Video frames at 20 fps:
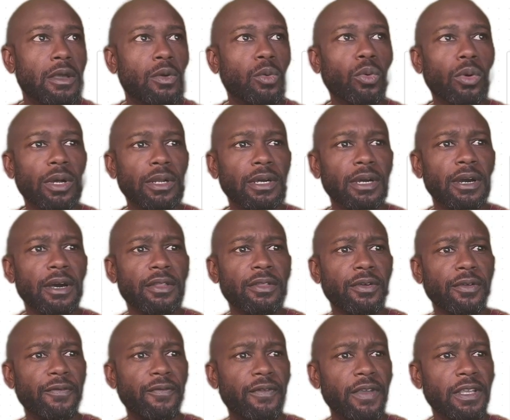One
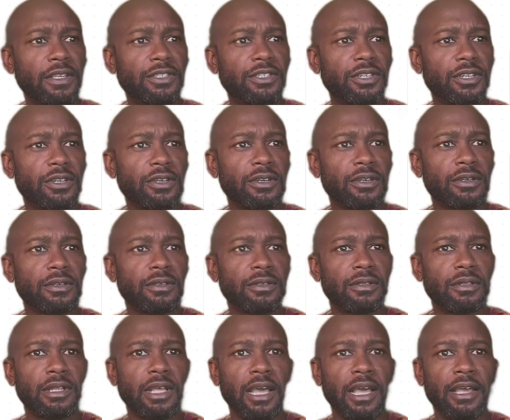other feature
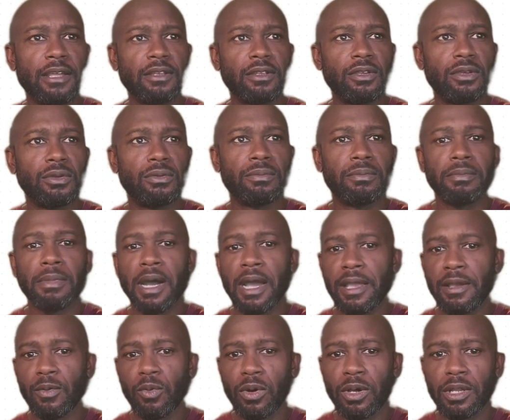that you
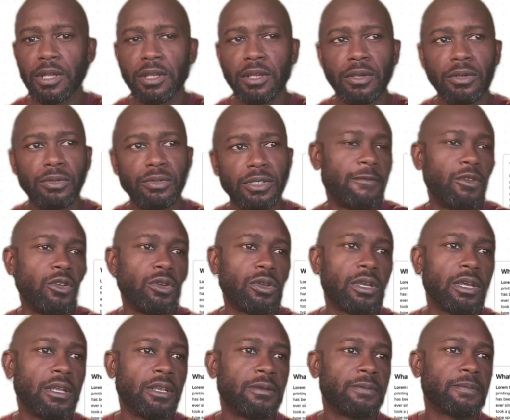might want to use, you
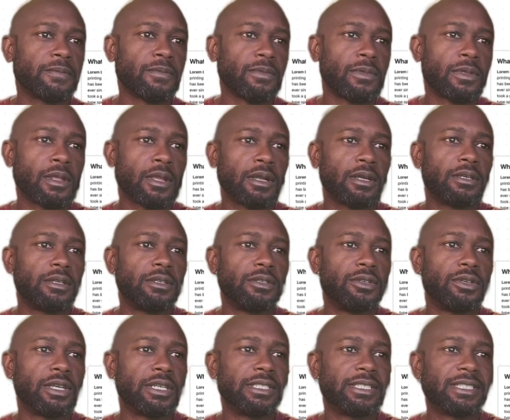can
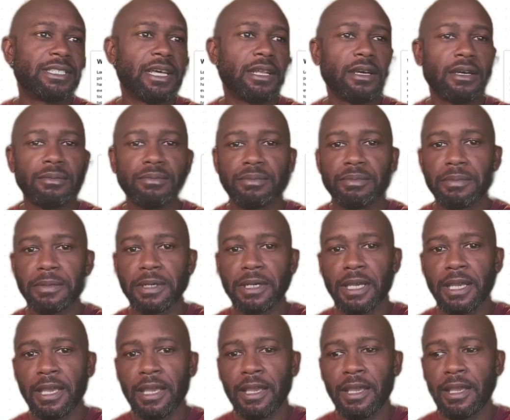you can set up
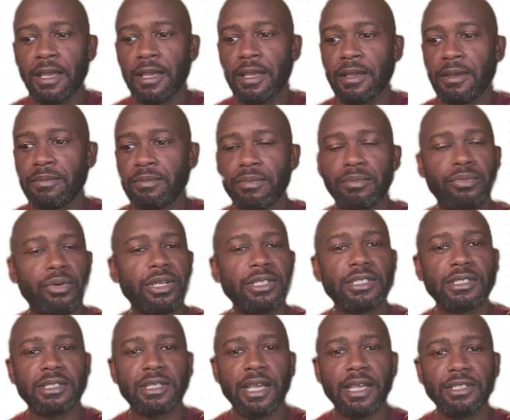a
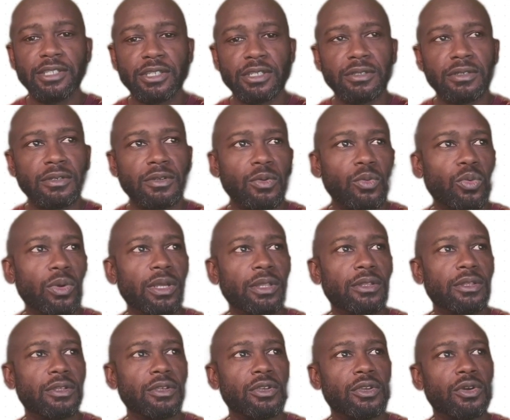presentation
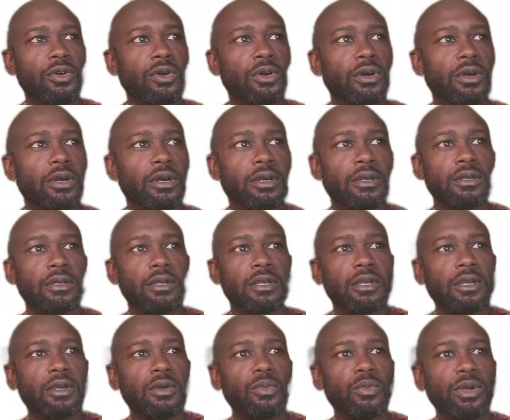with your
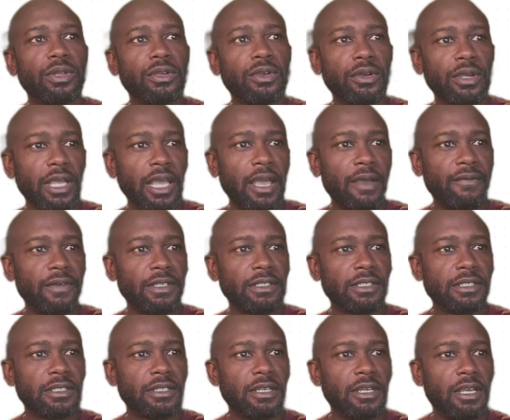with your
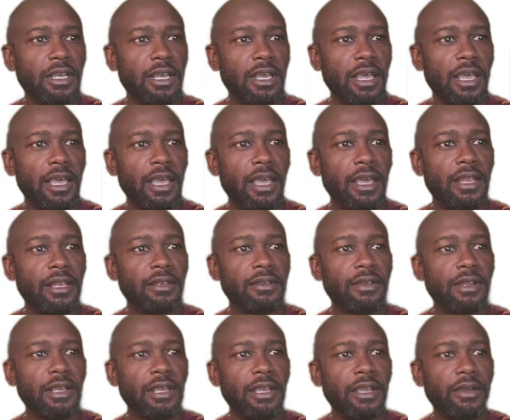canvas.
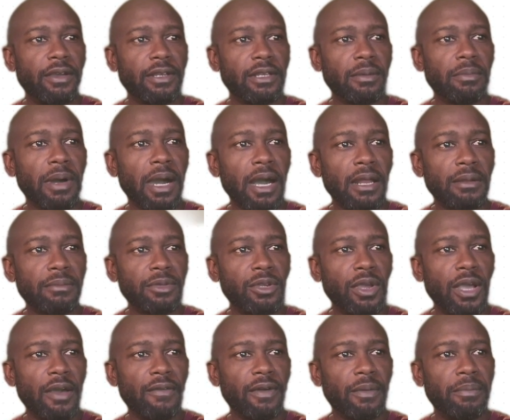And here at the bottom you
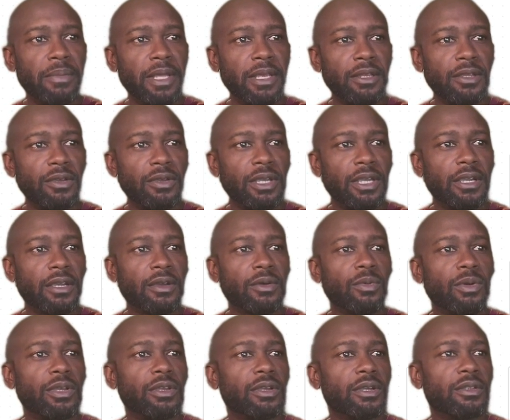have a menu here
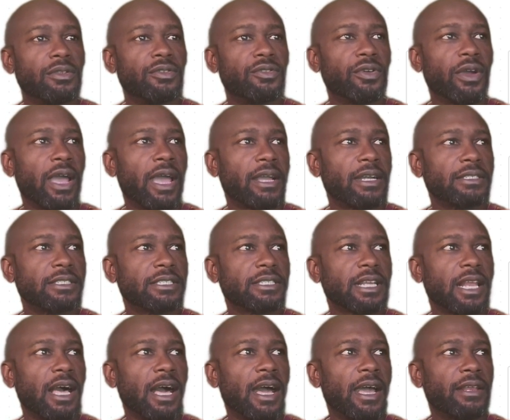where you can drag a
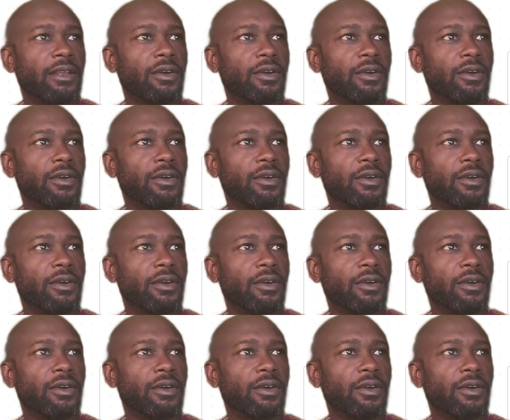slide